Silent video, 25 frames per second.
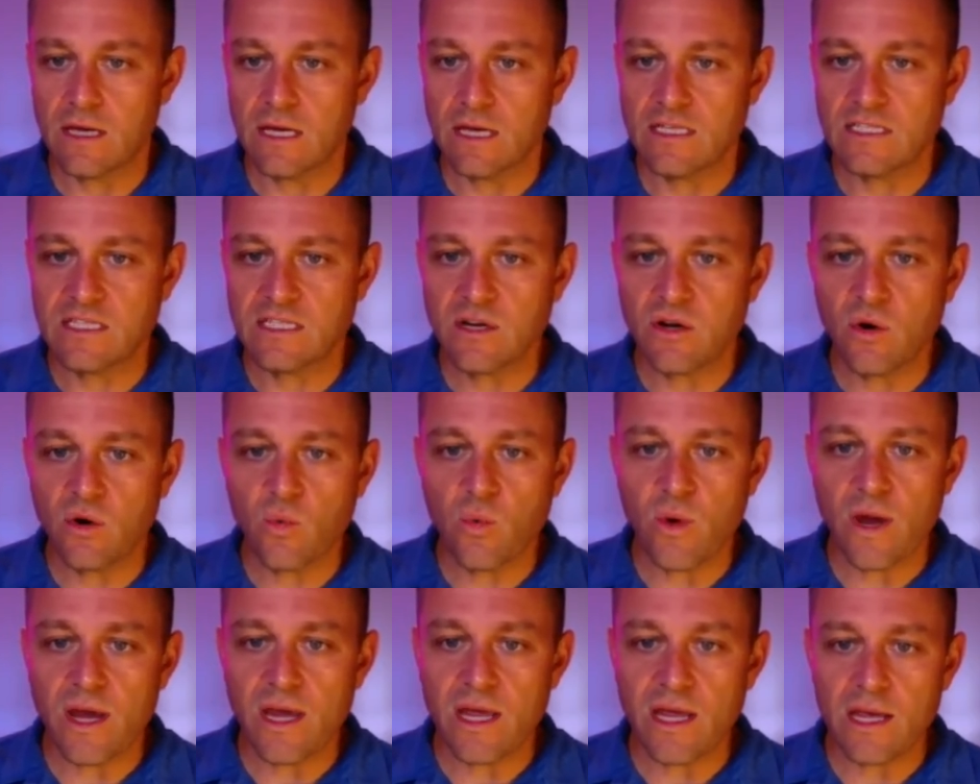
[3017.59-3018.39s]
Is there a
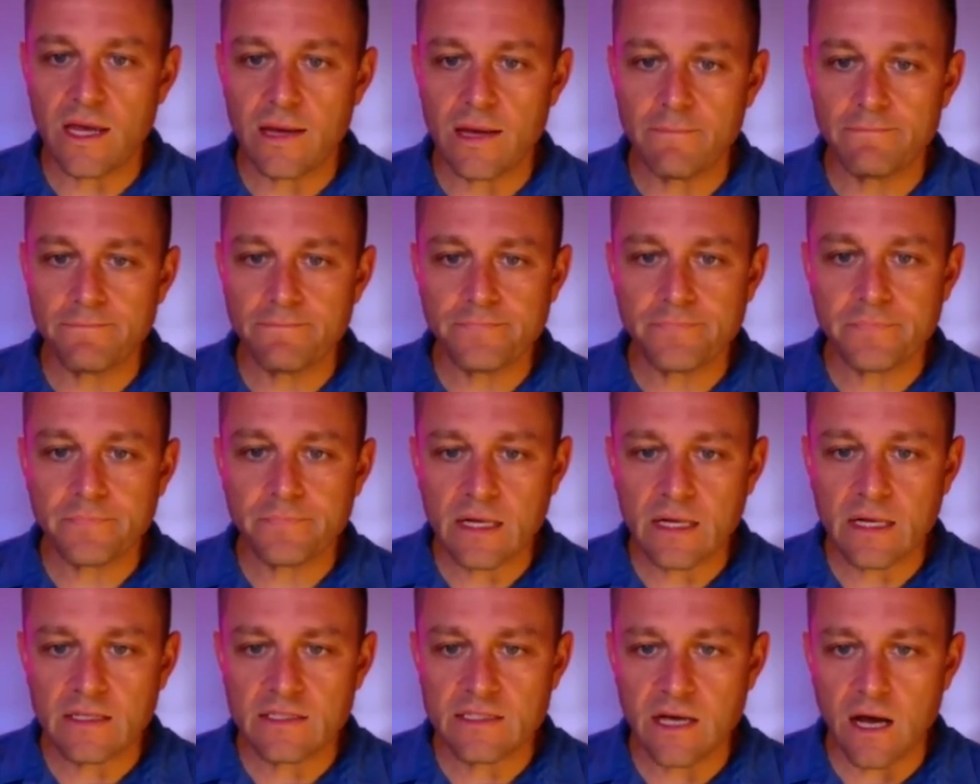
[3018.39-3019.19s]
way
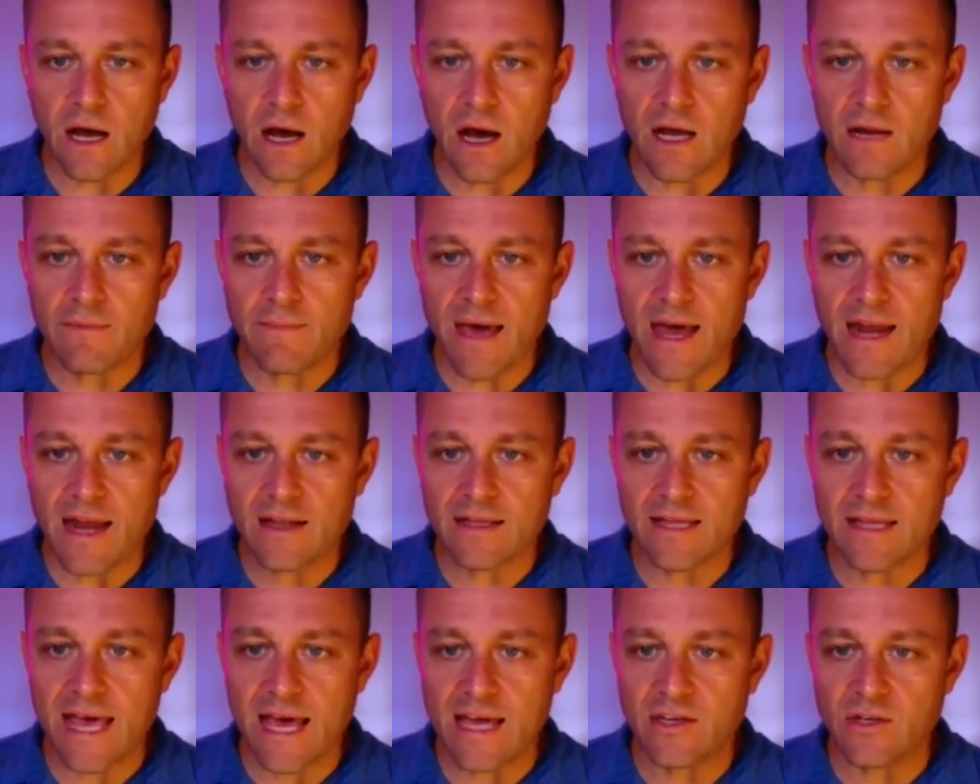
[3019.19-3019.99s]
to
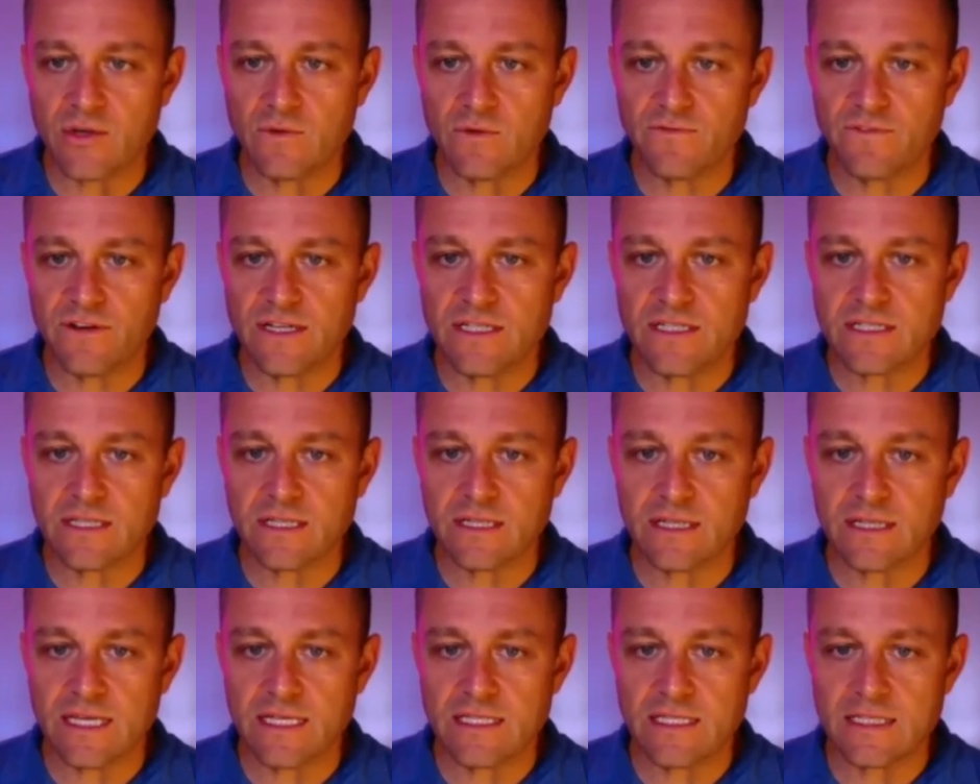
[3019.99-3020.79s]
automatically add new friends to the
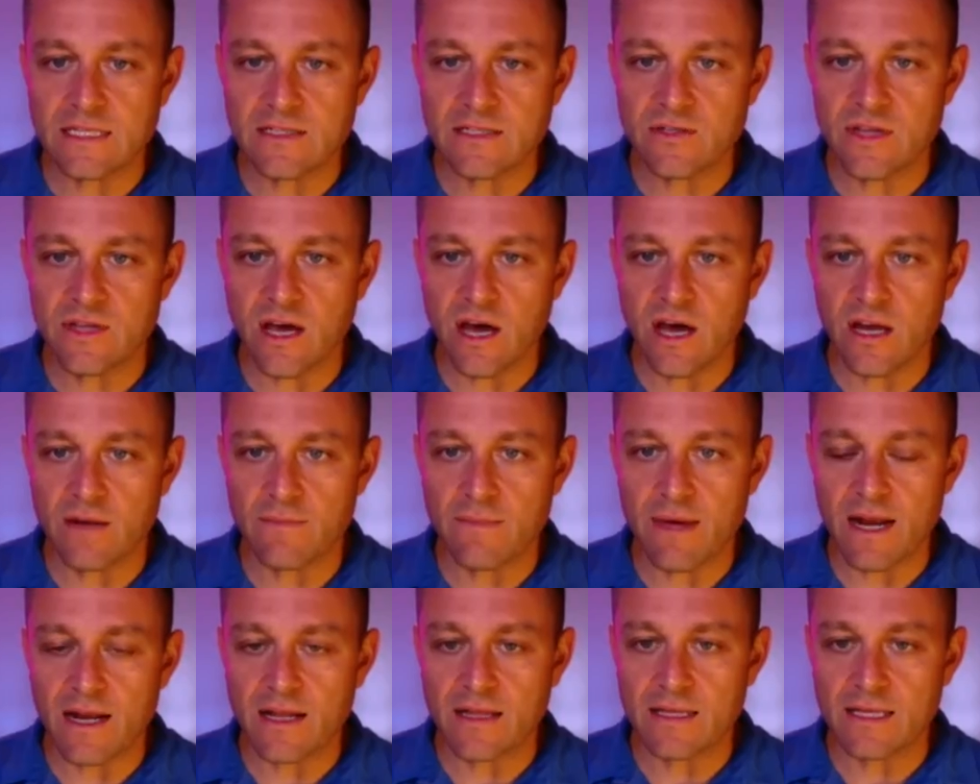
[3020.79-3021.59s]
list and do they
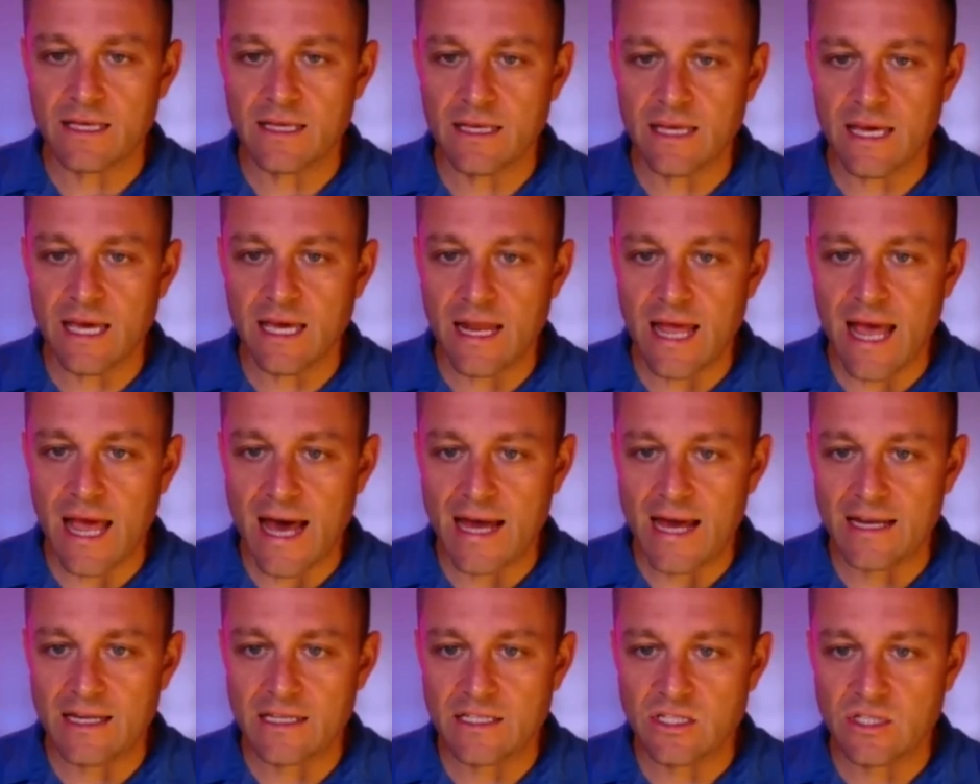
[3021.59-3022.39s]
automatically get
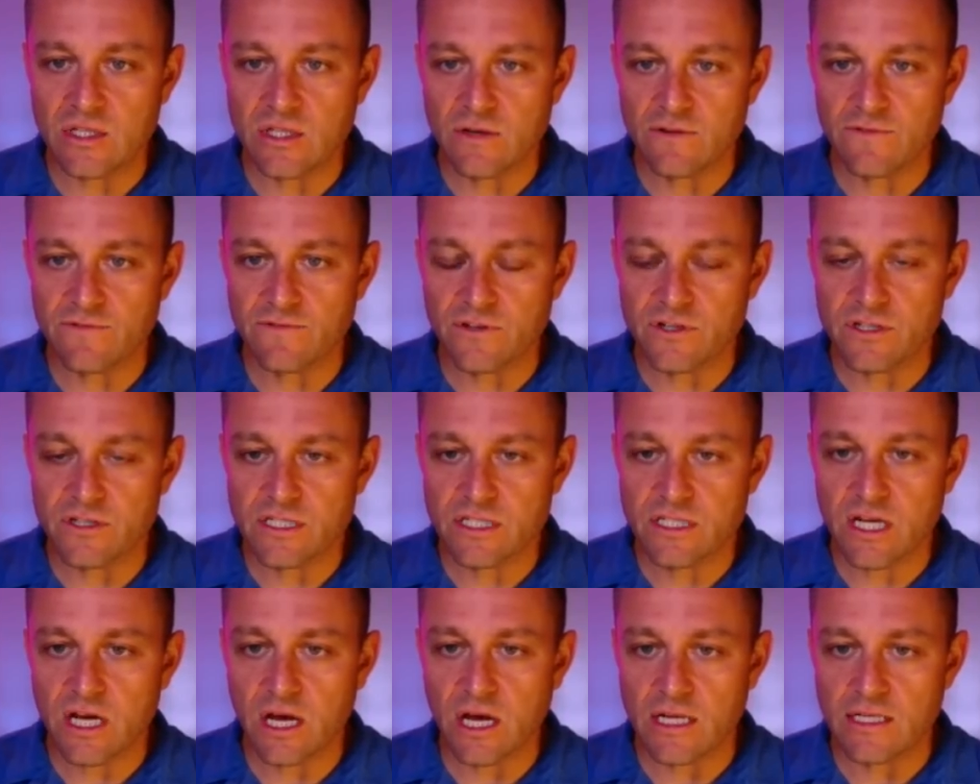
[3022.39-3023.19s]
added to your
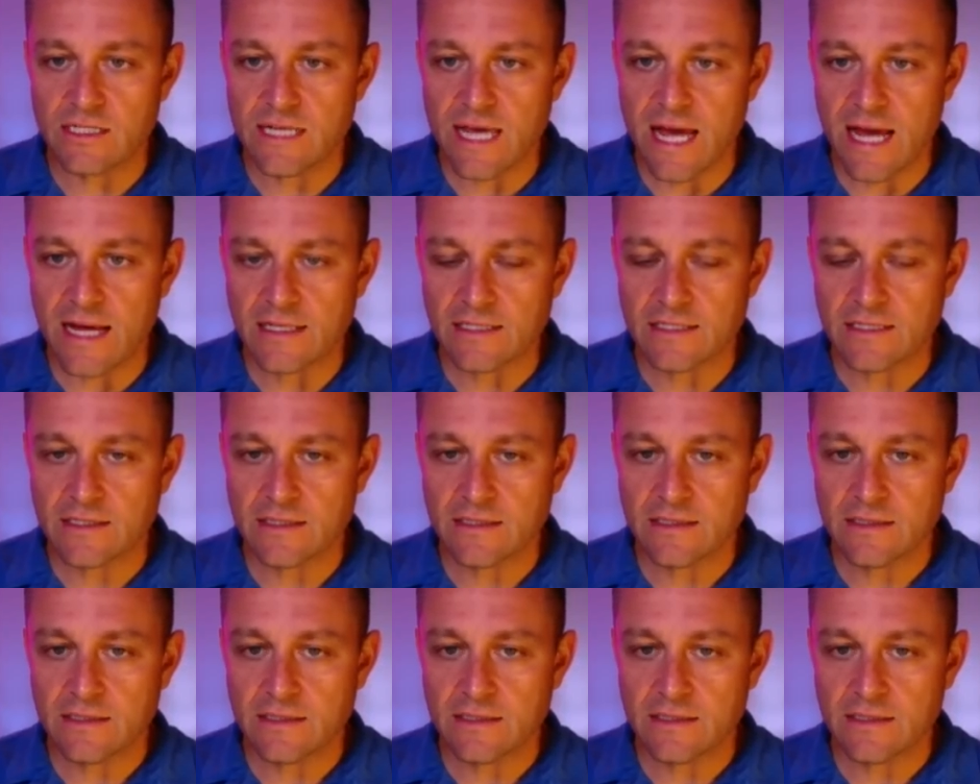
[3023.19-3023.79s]
first contact?